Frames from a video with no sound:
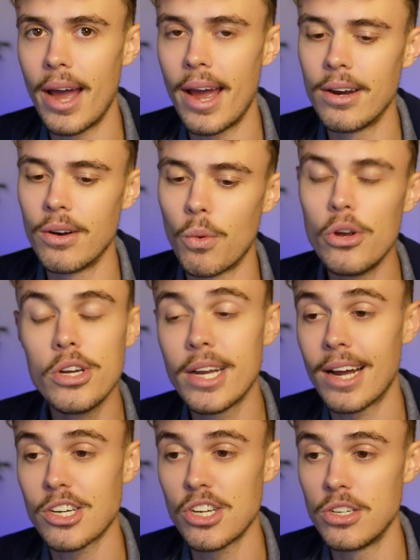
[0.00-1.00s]
And what you can
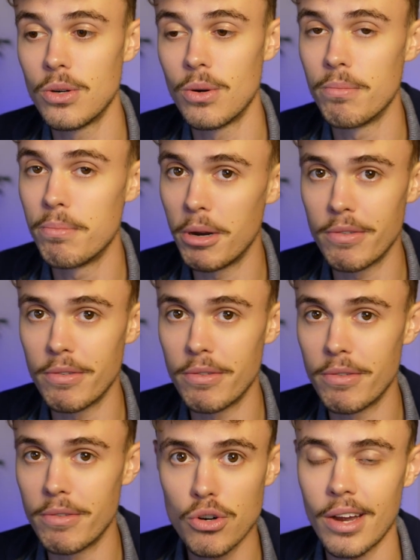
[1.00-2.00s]
actually do, a bit of a
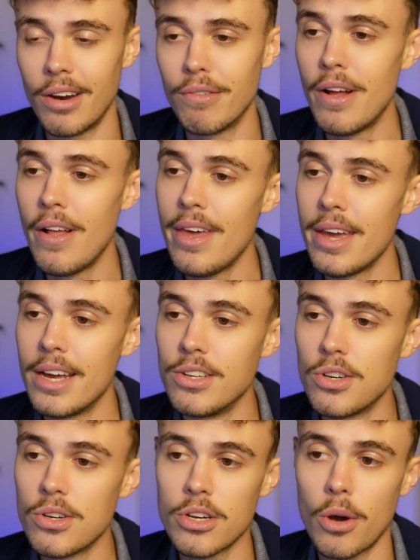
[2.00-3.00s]
trick kind of, is
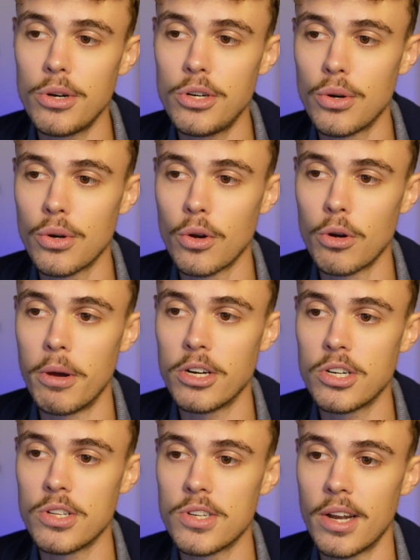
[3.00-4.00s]
you can go into your Google
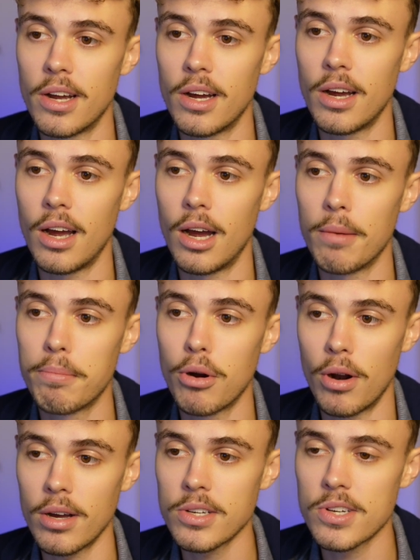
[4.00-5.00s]
Merchant Center
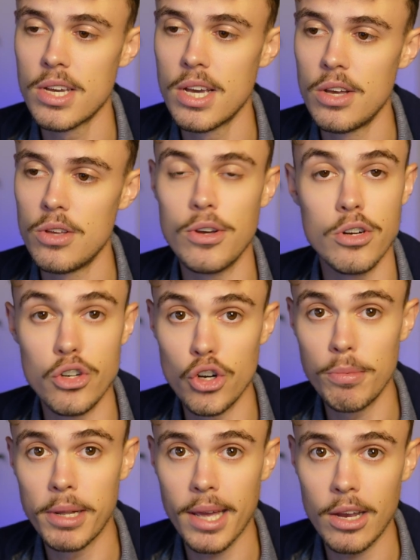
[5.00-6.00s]
products, you can
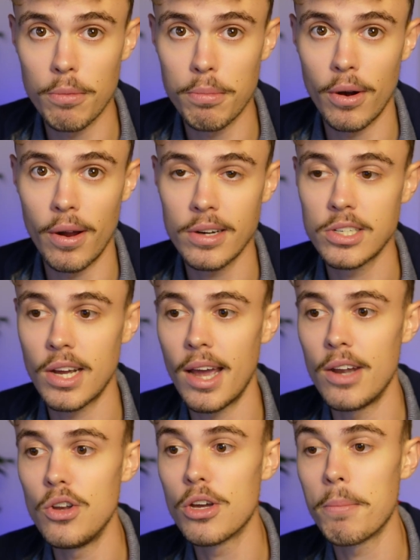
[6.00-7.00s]
duplicate your product
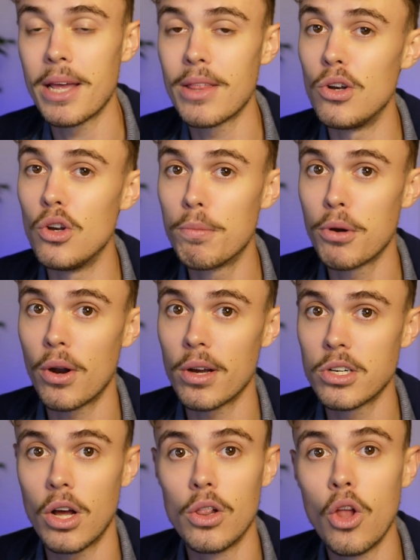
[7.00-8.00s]
and you can make the new
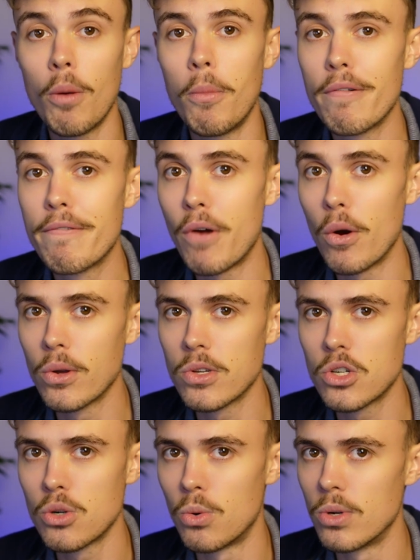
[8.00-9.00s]
product a lot more
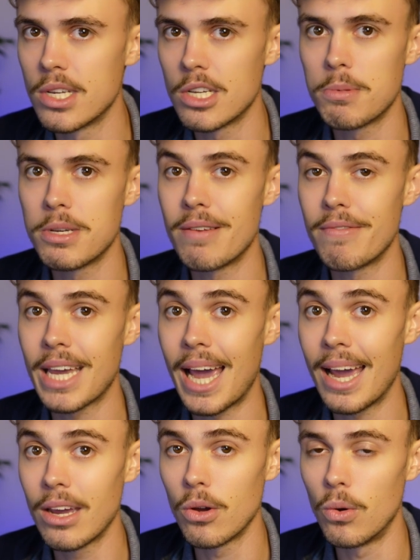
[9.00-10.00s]
focused towards a specific
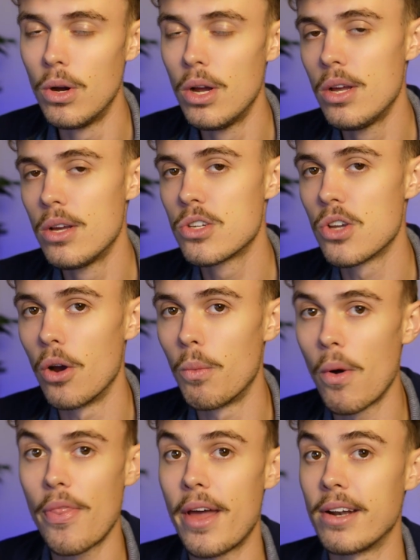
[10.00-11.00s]
angle. So
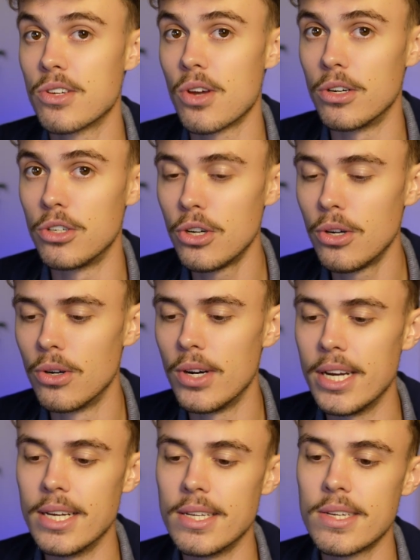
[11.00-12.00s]
what that is going to do
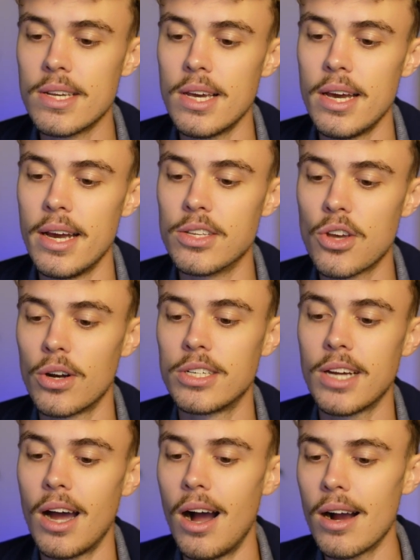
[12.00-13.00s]
is it's going to
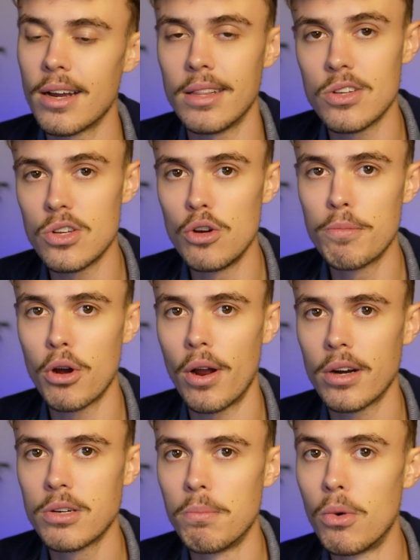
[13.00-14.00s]
target this new
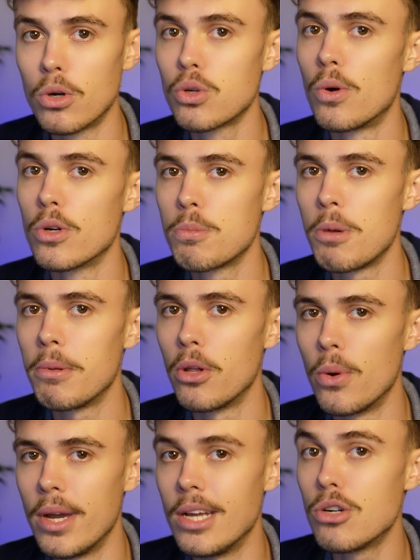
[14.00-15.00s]
product more towards people who
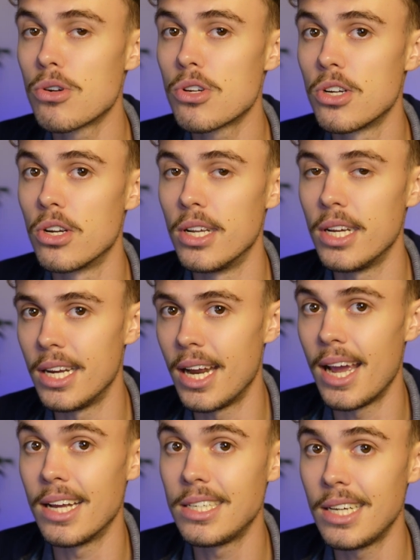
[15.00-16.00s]
are interested in
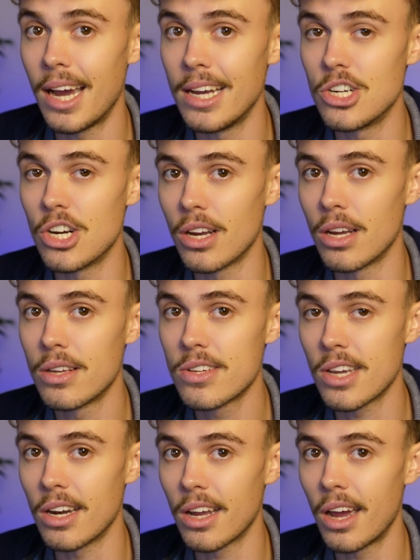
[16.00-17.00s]
anti-aging
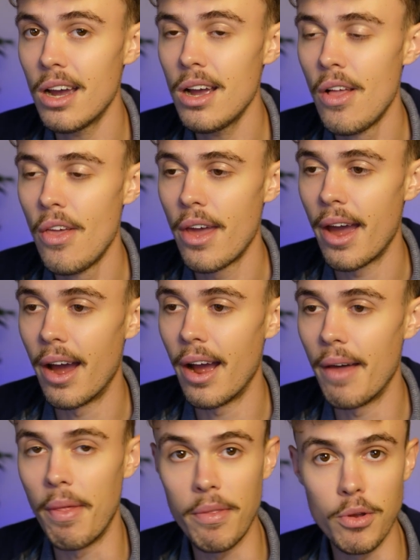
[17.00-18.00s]
skincare.
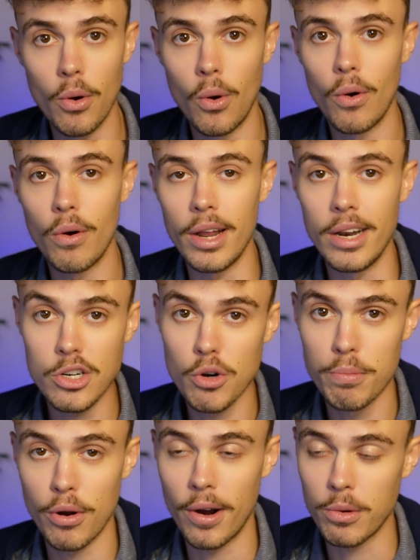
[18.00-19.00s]
And then your initial
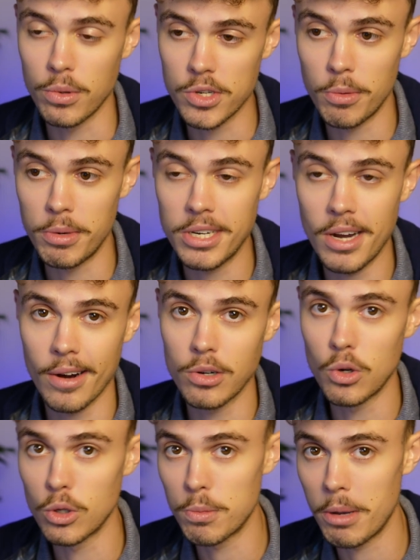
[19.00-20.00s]
product will still be targeted
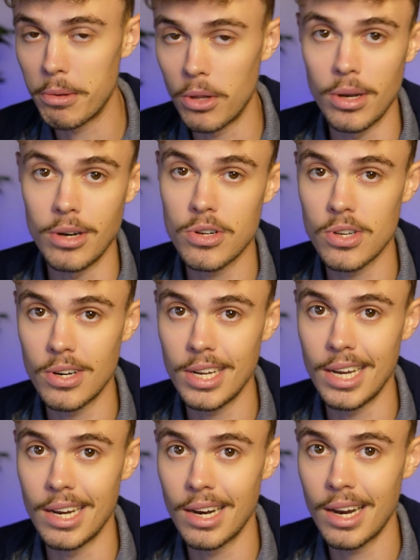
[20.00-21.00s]
towards people who are interested
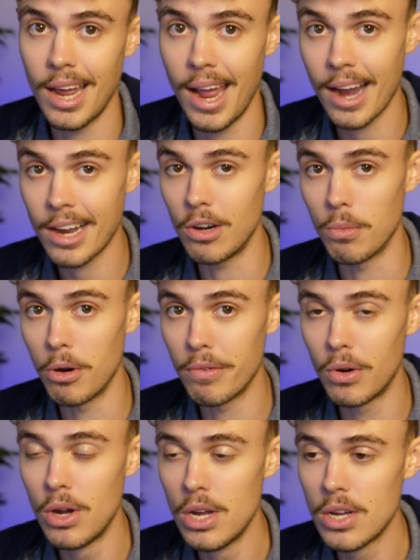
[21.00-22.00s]
in acne
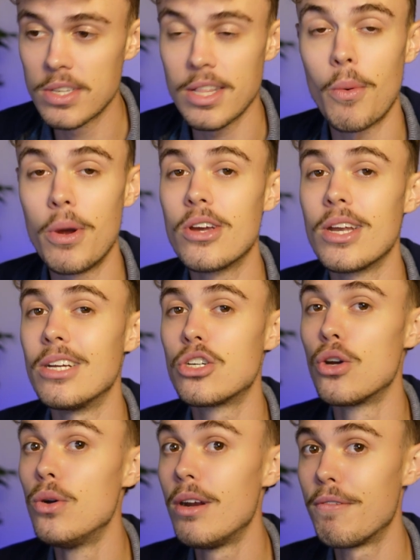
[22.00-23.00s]
removal. So that way you can hit
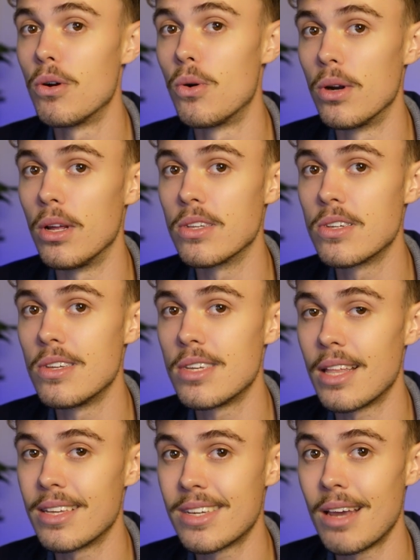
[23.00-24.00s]
2 different audiences
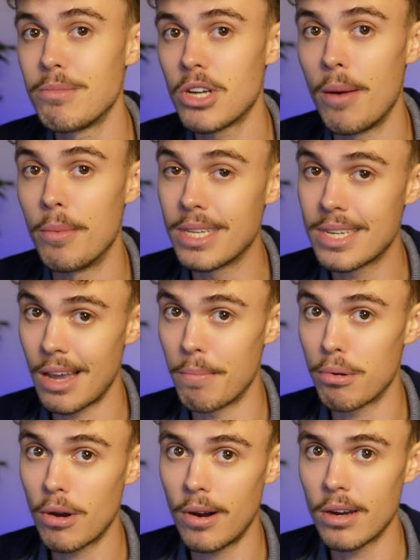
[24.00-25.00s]
at the same time with the same
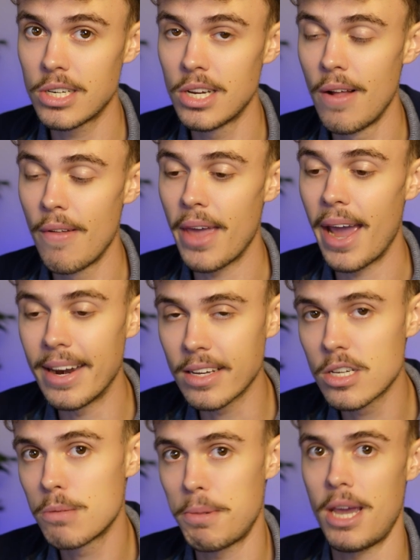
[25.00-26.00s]
product and
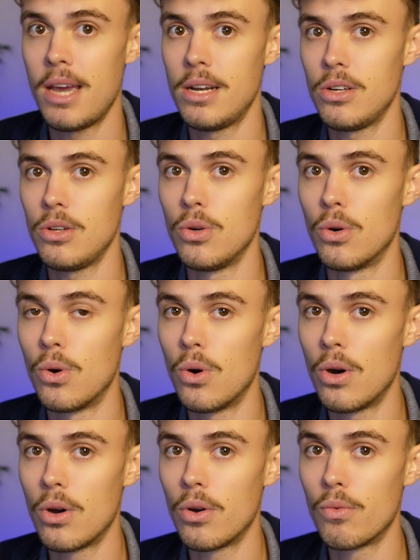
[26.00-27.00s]
expand
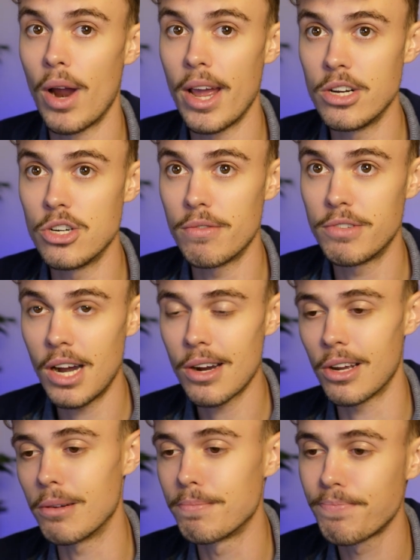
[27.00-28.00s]
your range of
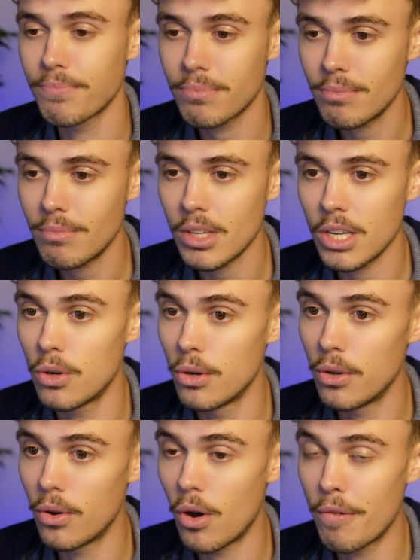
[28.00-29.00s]
targeting,
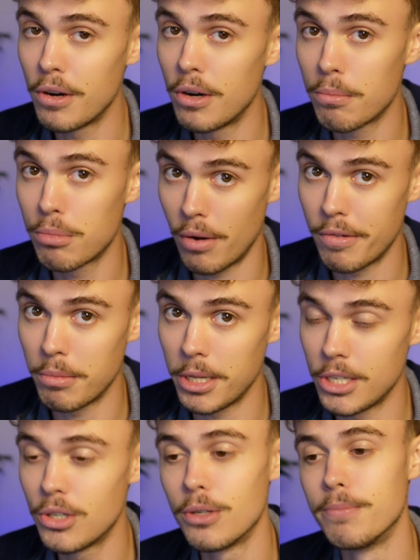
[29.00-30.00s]
often profitably
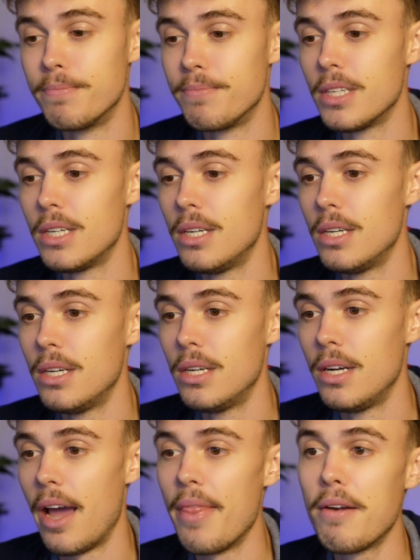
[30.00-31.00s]
too.
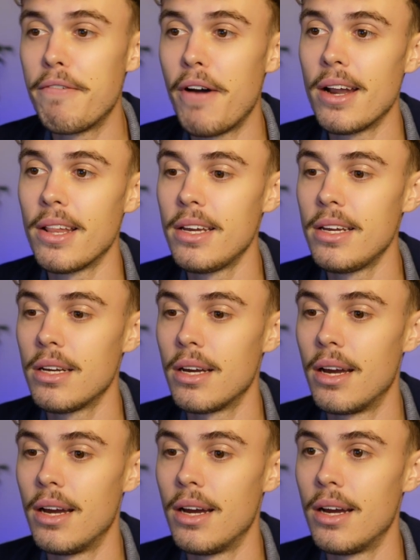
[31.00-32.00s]
And then finally,
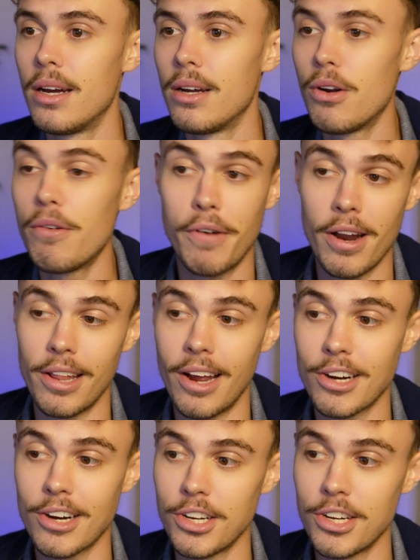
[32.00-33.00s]
not finally
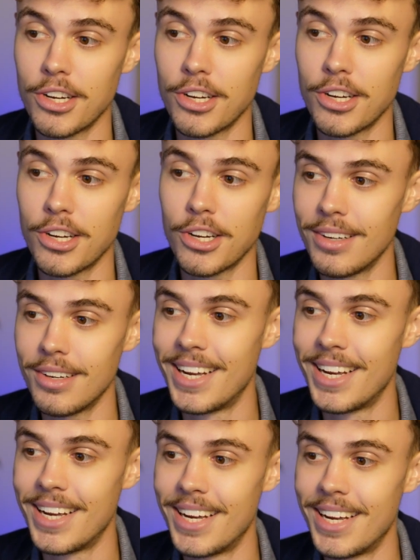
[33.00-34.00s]
actually, second
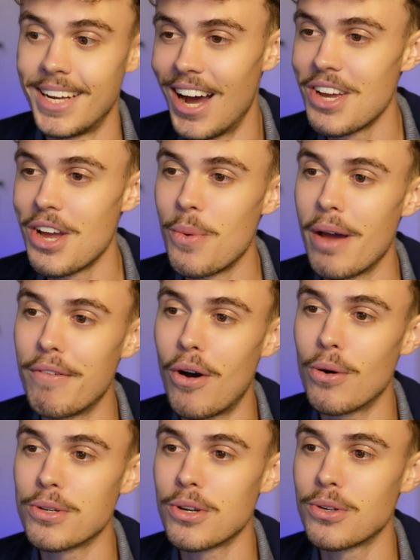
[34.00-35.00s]
to last, we have a
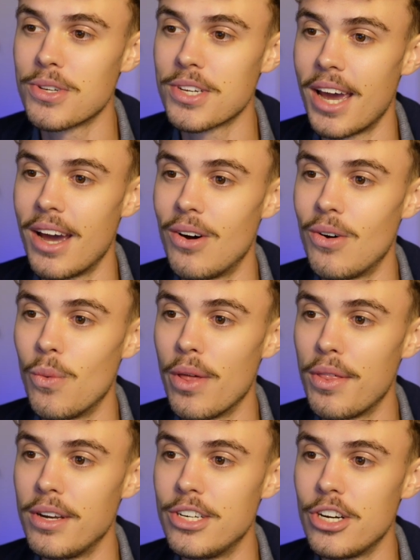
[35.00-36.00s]
horizontal scale
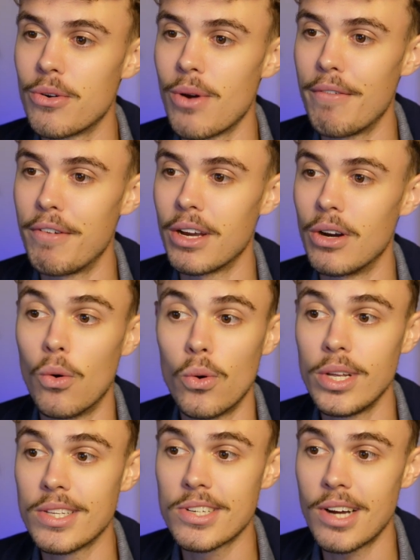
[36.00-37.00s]
with geographic and
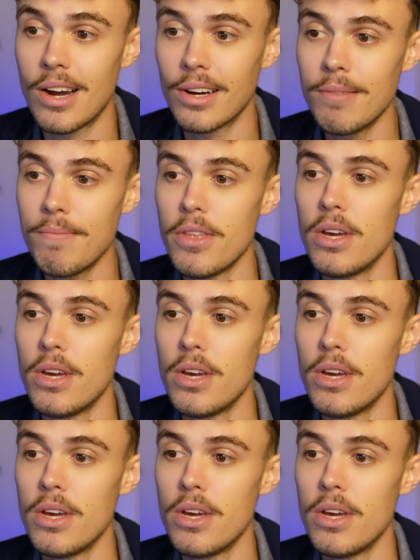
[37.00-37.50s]
audience targeting.